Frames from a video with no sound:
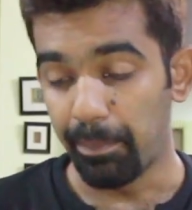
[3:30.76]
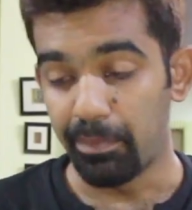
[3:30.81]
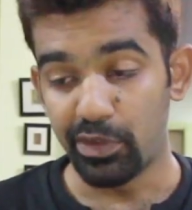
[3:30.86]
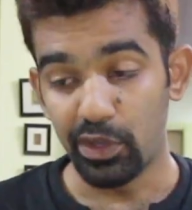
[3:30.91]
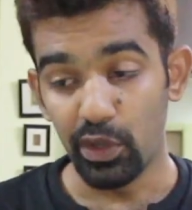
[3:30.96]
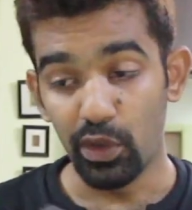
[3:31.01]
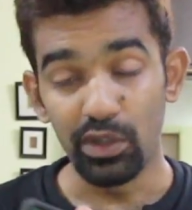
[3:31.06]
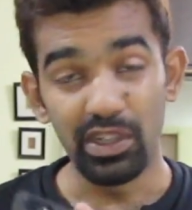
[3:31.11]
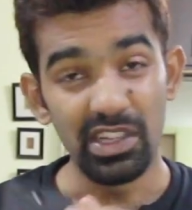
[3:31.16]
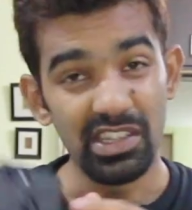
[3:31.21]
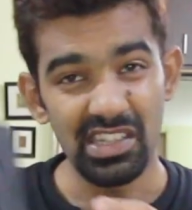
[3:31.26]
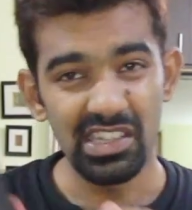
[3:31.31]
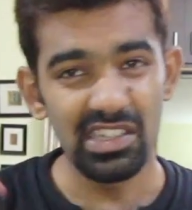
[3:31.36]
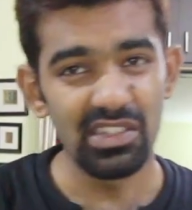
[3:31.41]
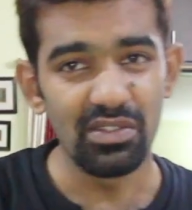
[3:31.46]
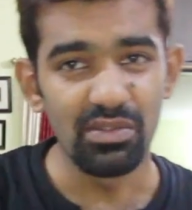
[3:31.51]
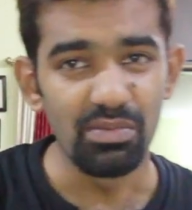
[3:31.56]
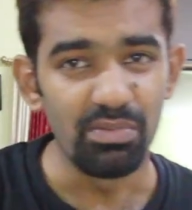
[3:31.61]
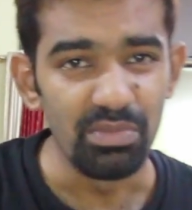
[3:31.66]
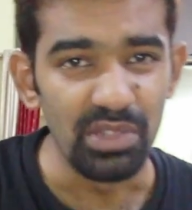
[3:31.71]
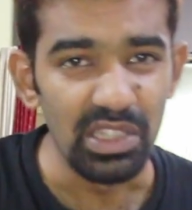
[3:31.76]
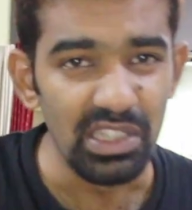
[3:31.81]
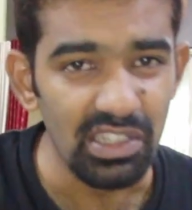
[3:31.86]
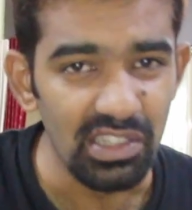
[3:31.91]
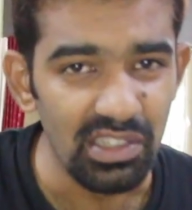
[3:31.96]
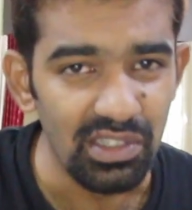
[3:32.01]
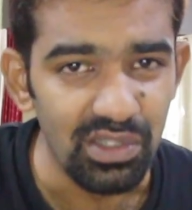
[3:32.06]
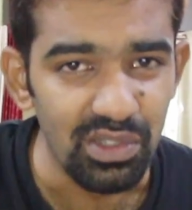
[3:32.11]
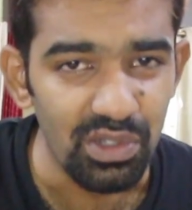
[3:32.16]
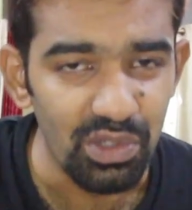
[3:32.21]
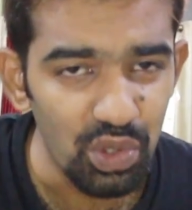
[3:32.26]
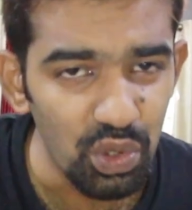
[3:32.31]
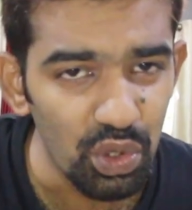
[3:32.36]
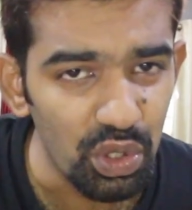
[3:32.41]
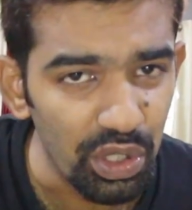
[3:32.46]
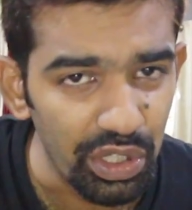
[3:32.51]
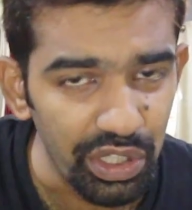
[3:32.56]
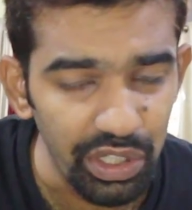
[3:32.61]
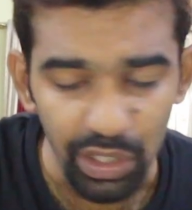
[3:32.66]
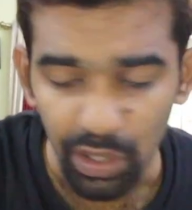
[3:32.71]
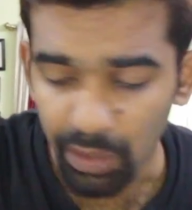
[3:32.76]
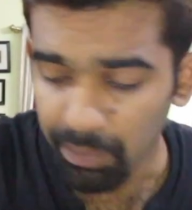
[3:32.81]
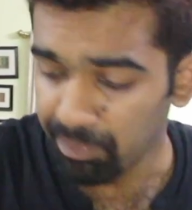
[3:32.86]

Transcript: So this is too good.